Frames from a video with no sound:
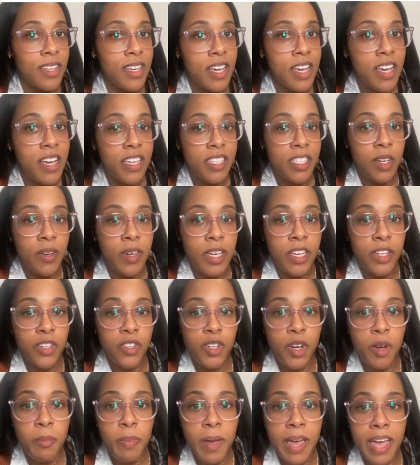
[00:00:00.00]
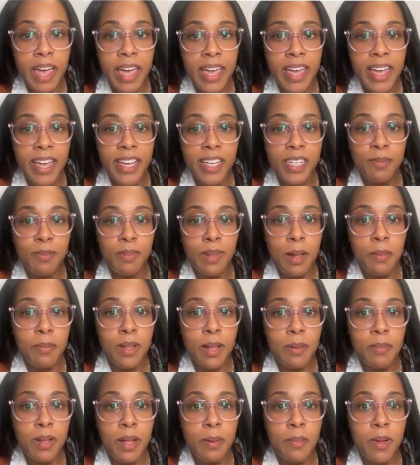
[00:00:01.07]
So intro page, blah,
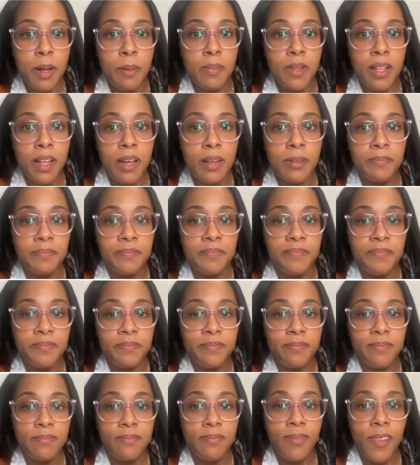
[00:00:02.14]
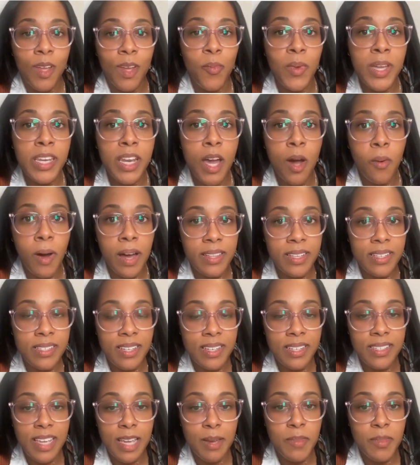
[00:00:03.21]
blah, blah, blah, blah. We know why this
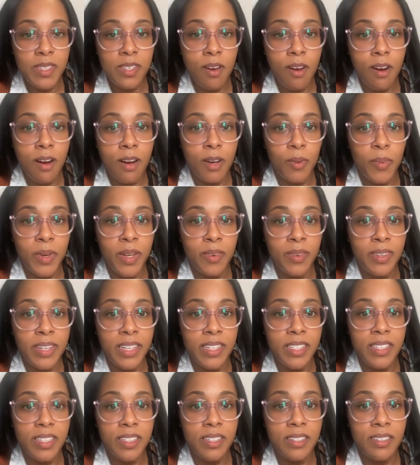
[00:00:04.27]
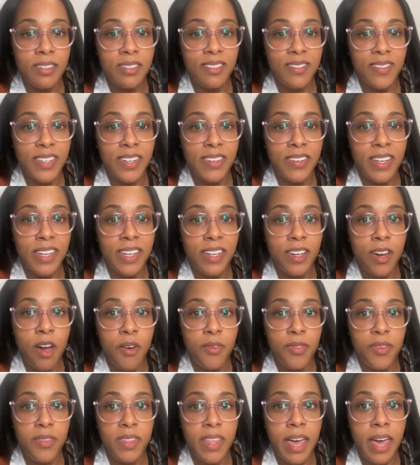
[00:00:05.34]
exam is hard. We don't need to go
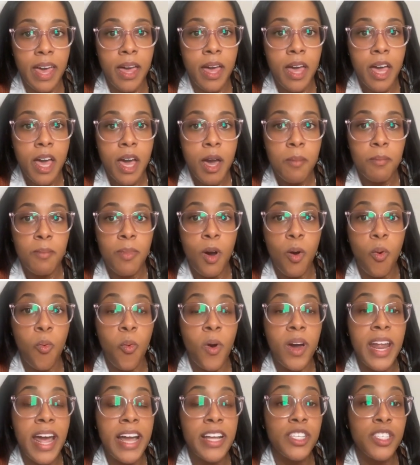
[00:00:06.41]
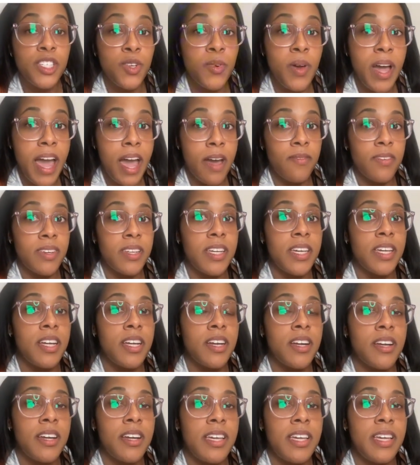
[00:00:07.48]
through that. But what I do have in
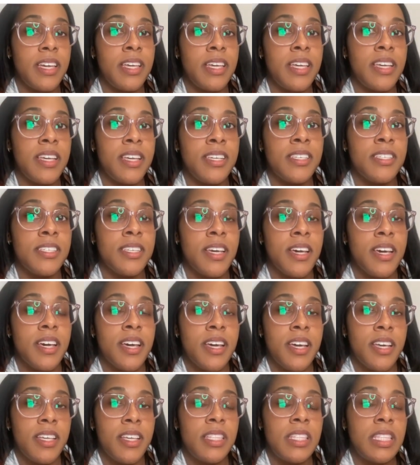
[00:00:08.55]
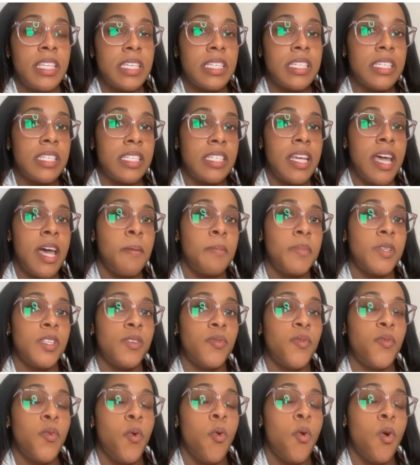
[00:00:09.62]
here is the steps
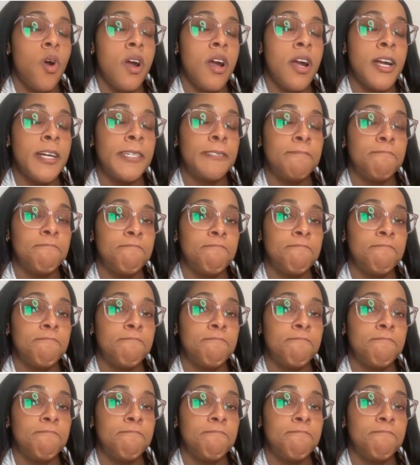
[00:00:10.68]
for